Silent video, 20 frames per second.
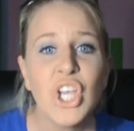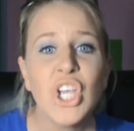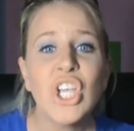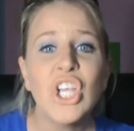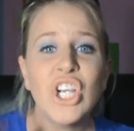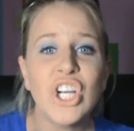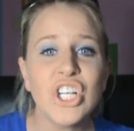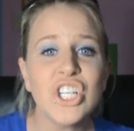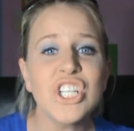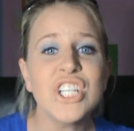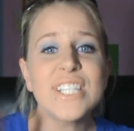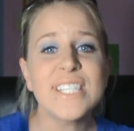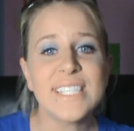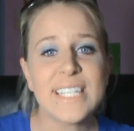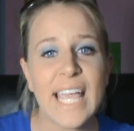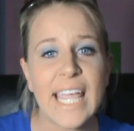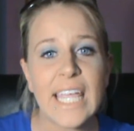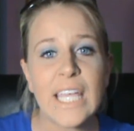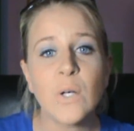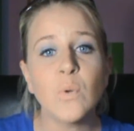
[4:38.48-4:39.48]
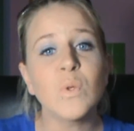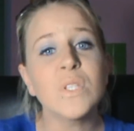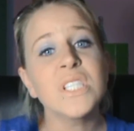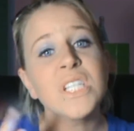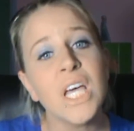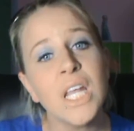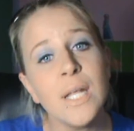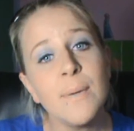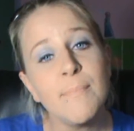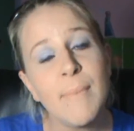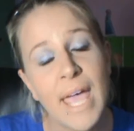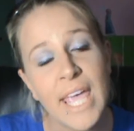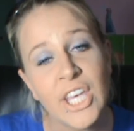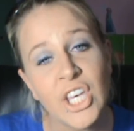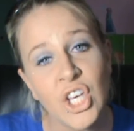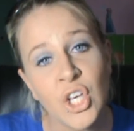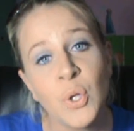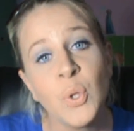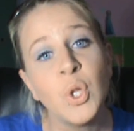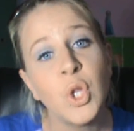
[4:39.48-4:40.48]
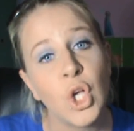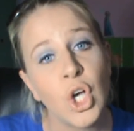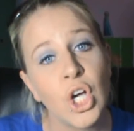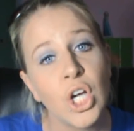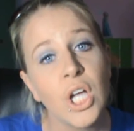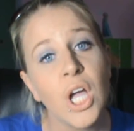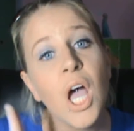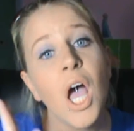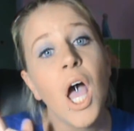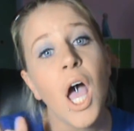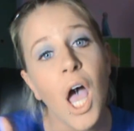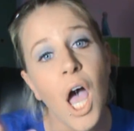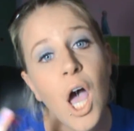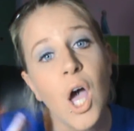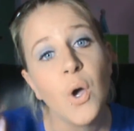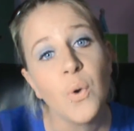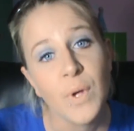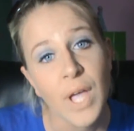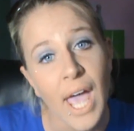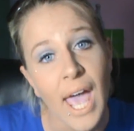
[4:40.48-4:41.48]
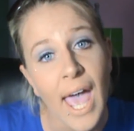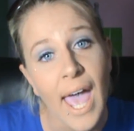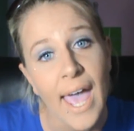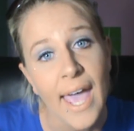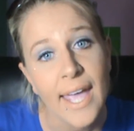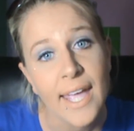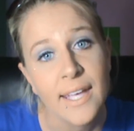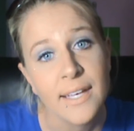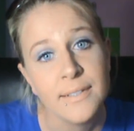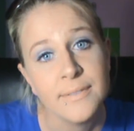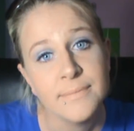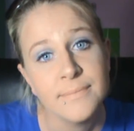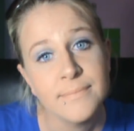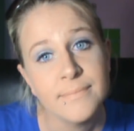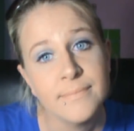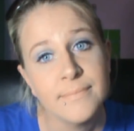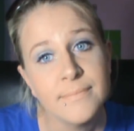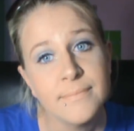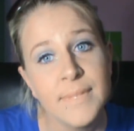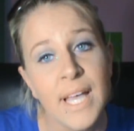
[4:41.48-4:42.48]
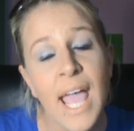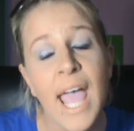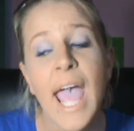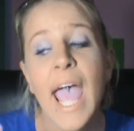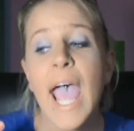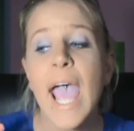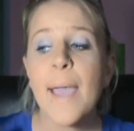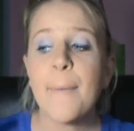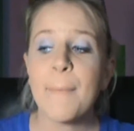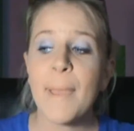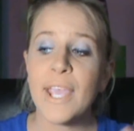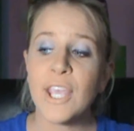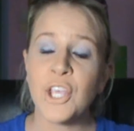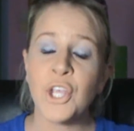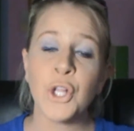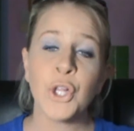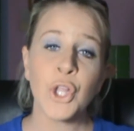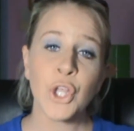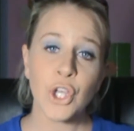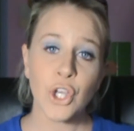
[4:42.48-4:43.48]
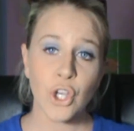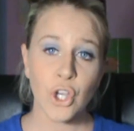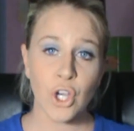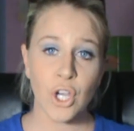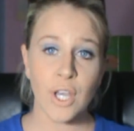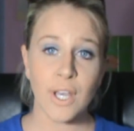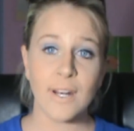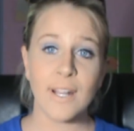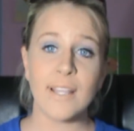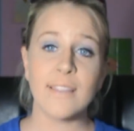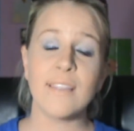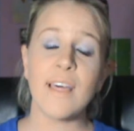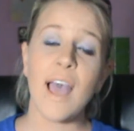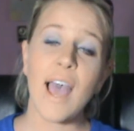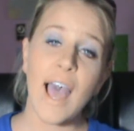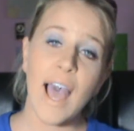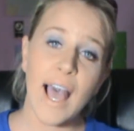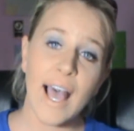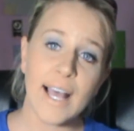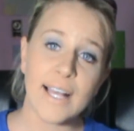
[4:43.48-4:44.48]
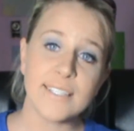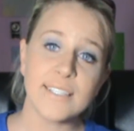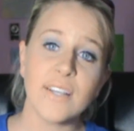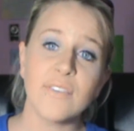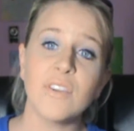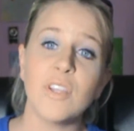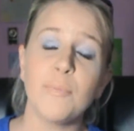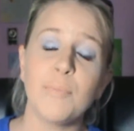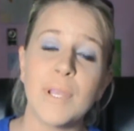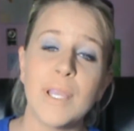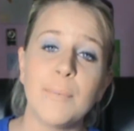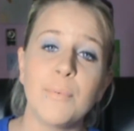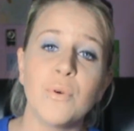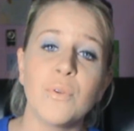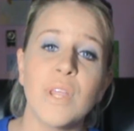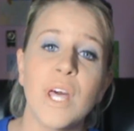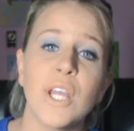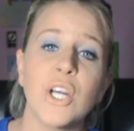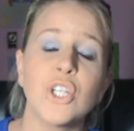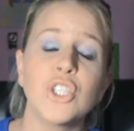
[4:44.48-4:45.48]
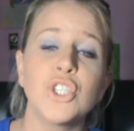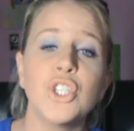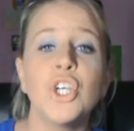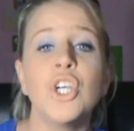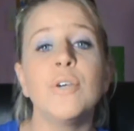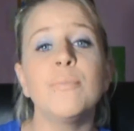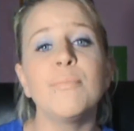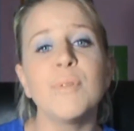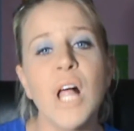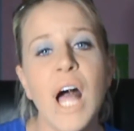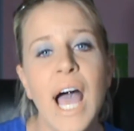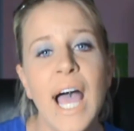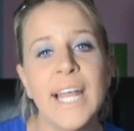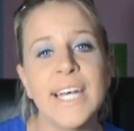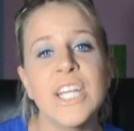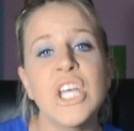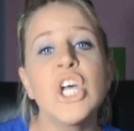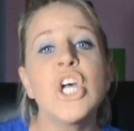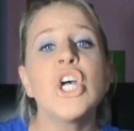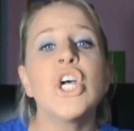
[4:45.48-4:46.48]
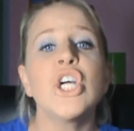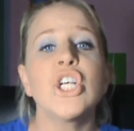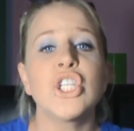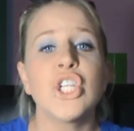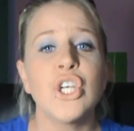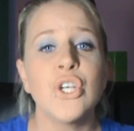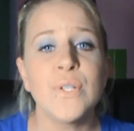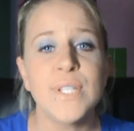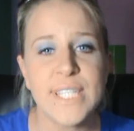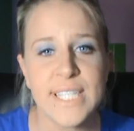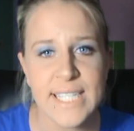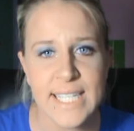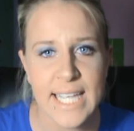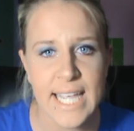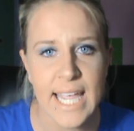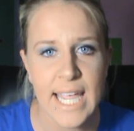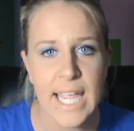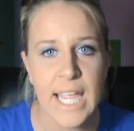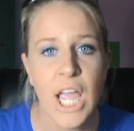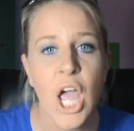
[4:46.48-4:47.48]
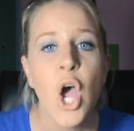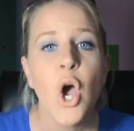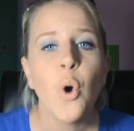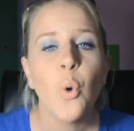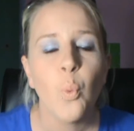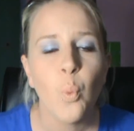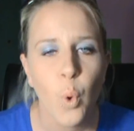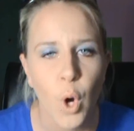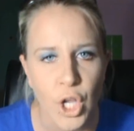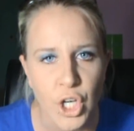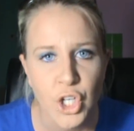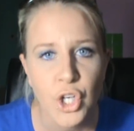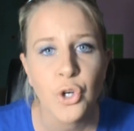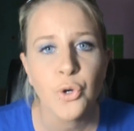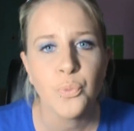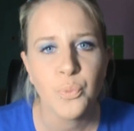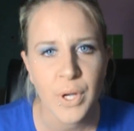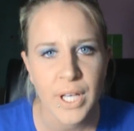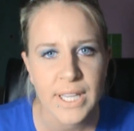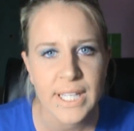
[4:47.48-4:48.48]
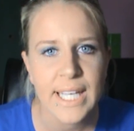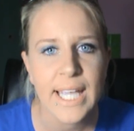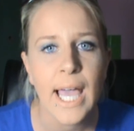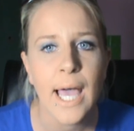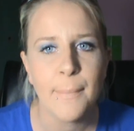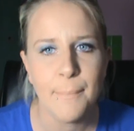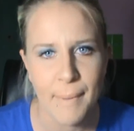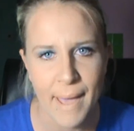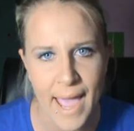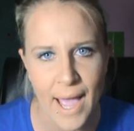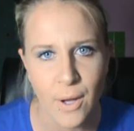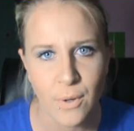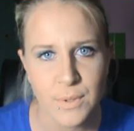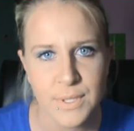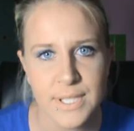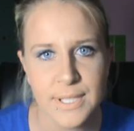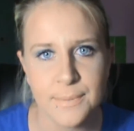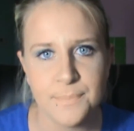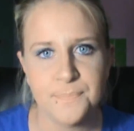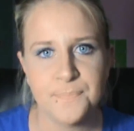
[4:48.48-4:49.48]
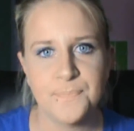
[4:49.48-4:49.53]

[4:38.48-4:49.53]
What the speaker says: You're just saying what's going to make you look okay and make you look good in the eyes of the people that are too blind to see what you're really about.